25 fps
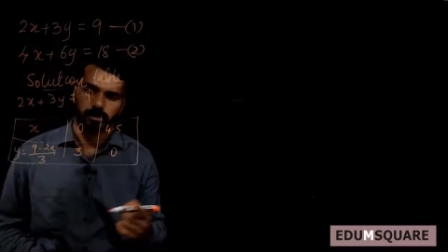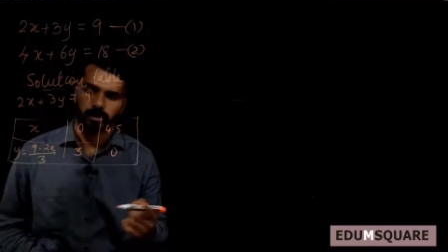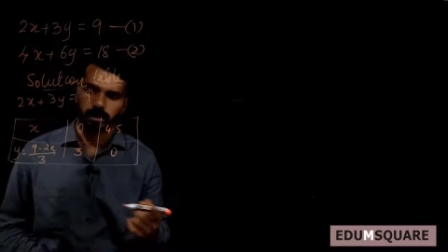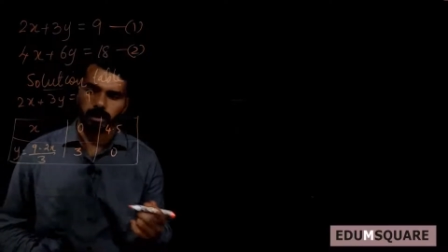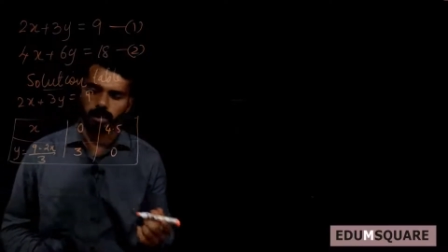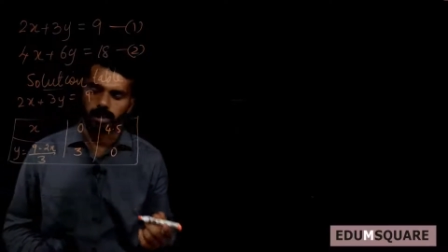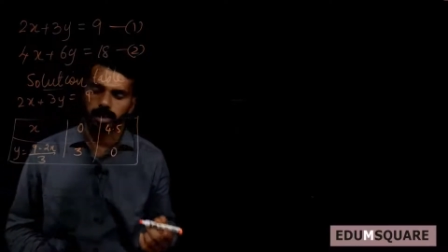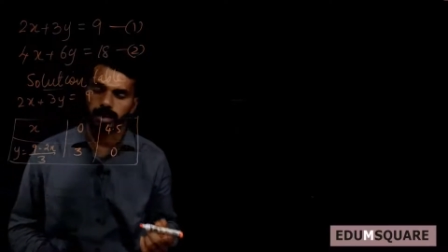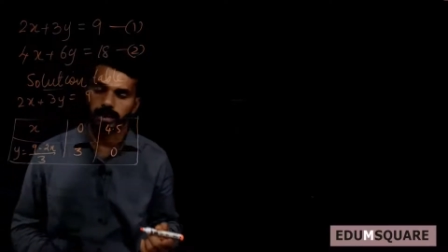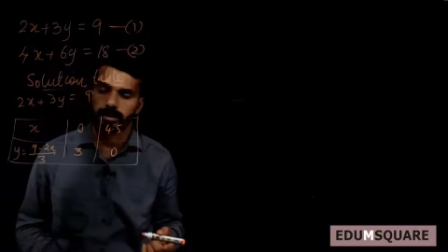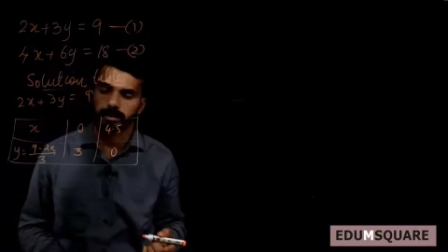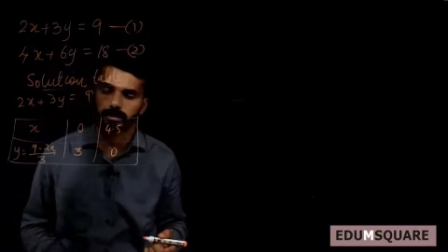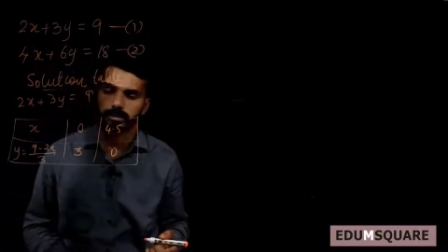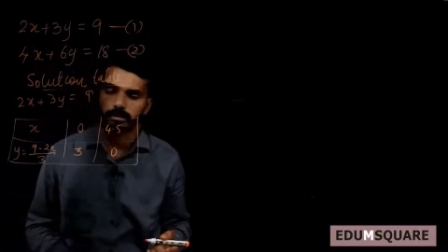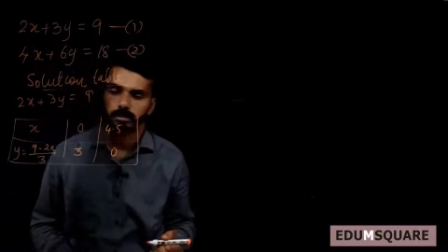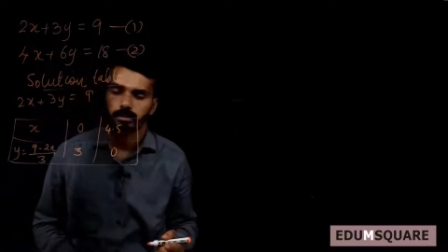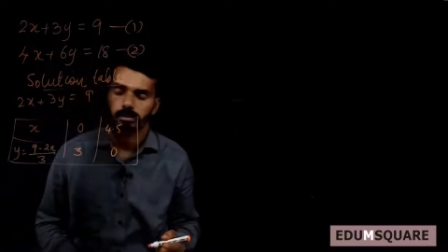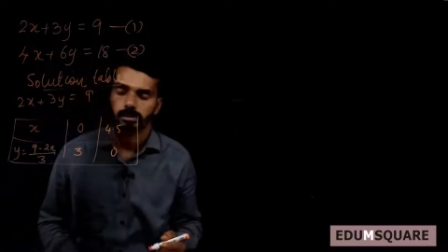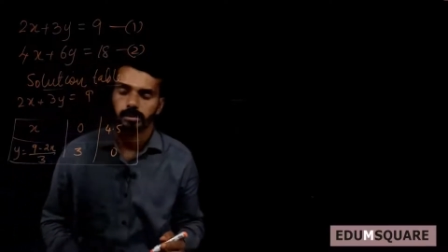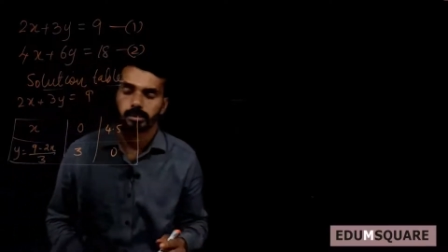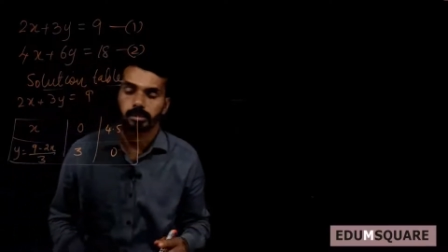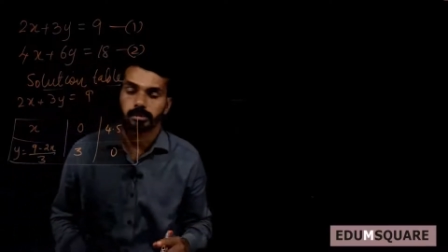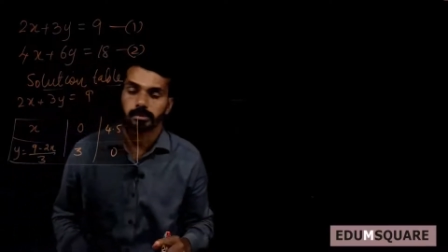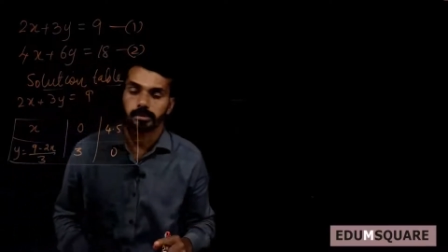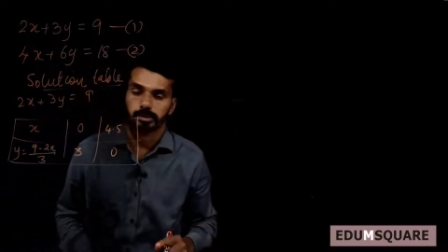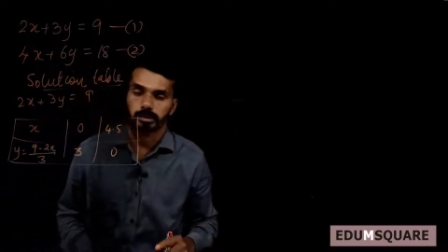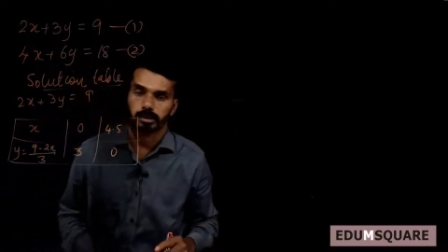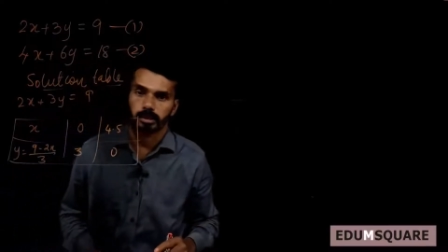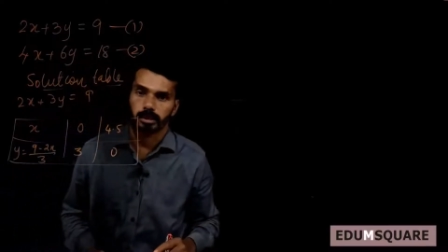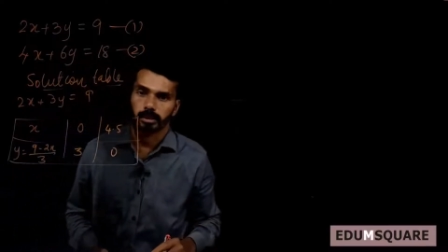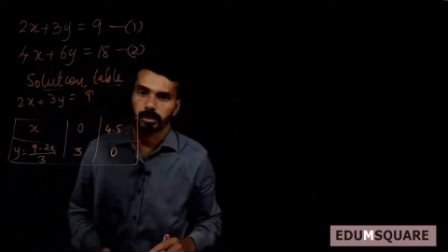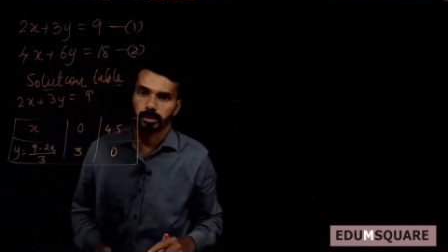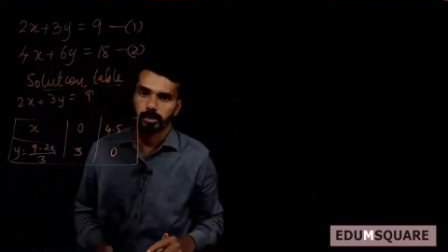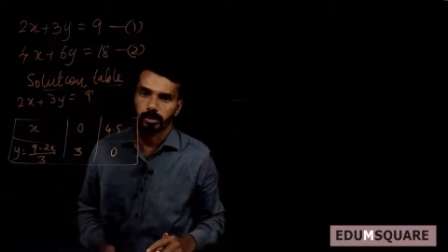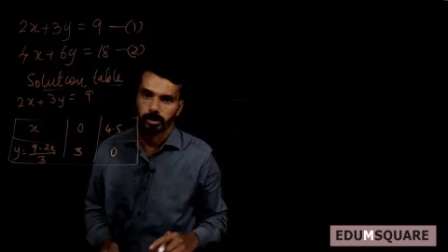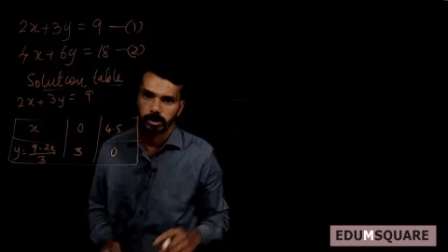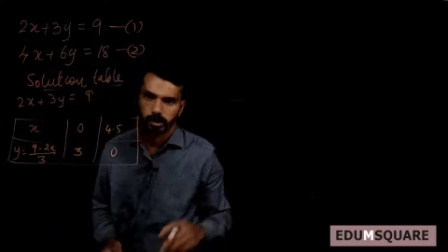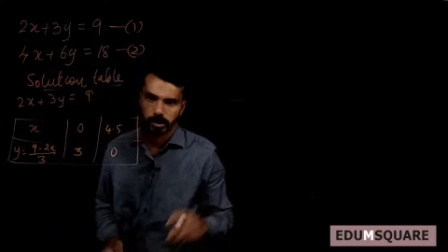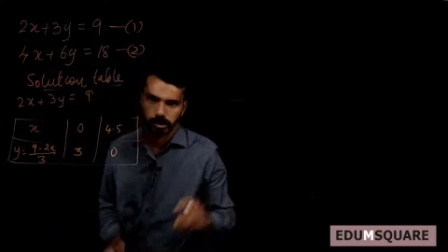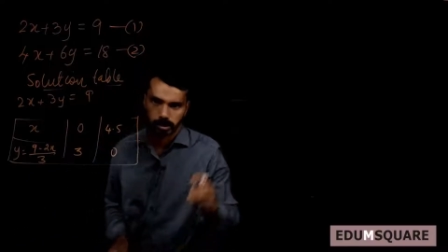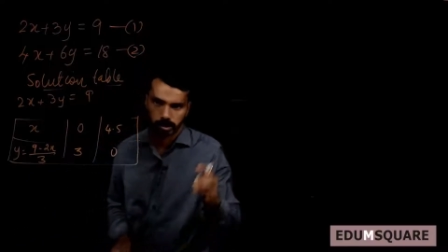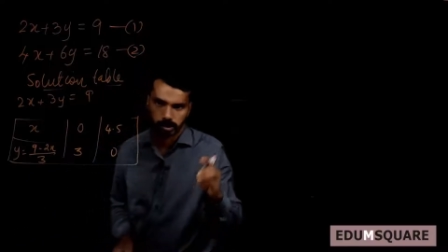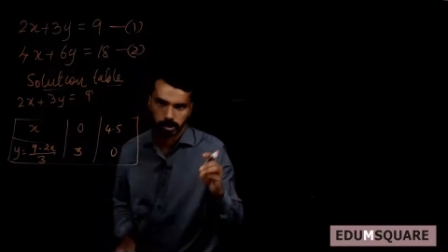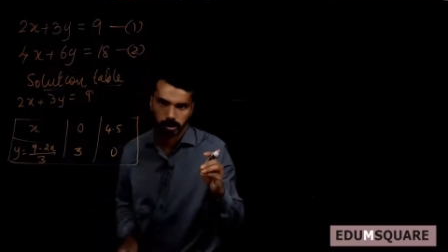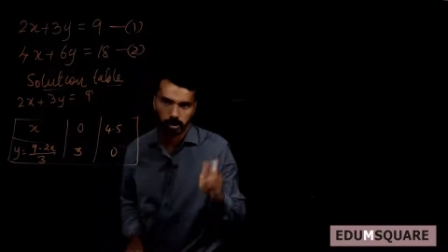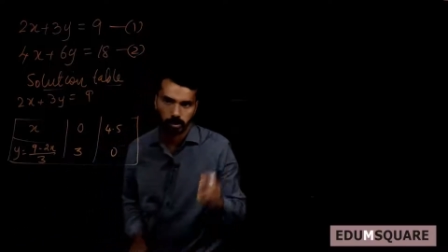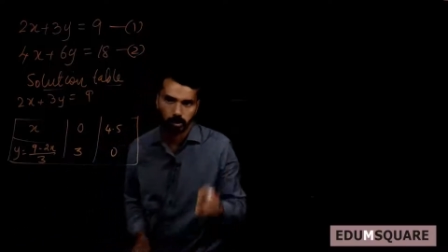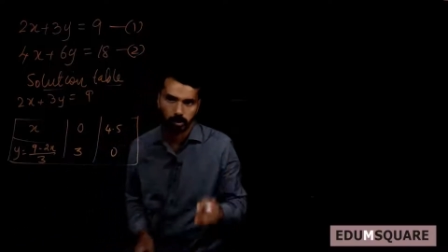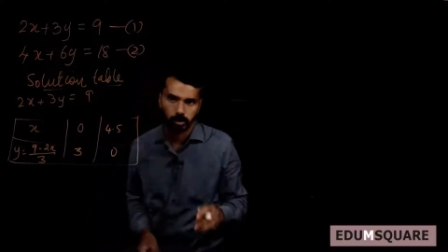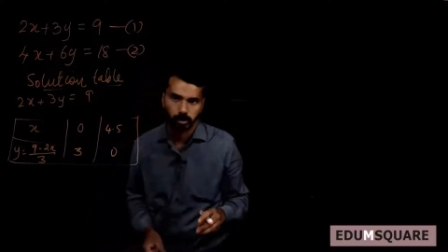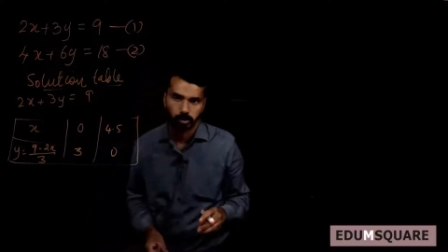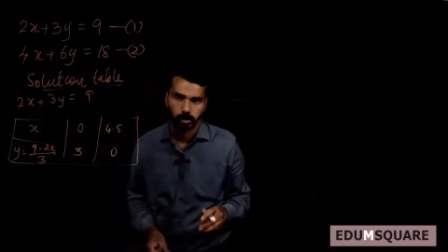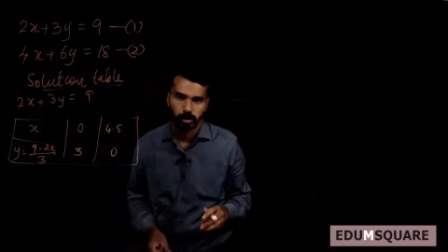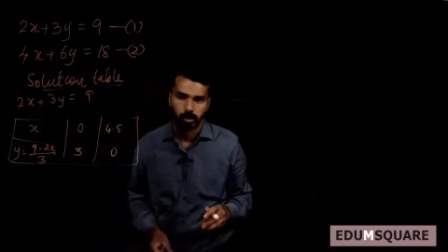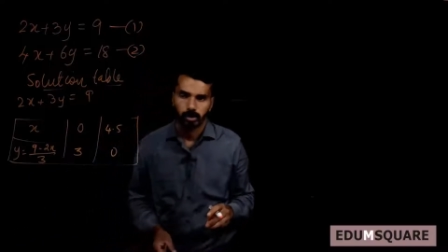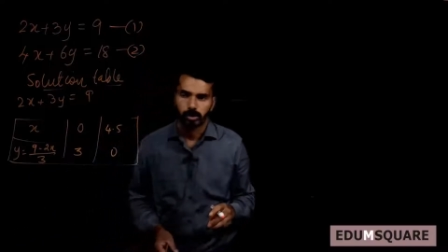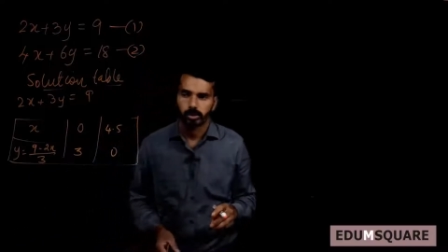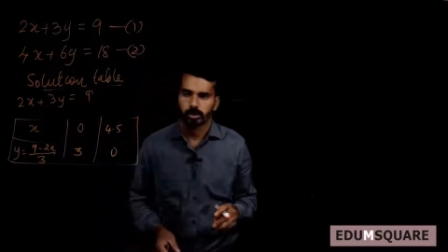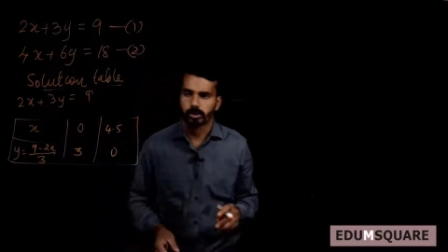9 is equal to 0.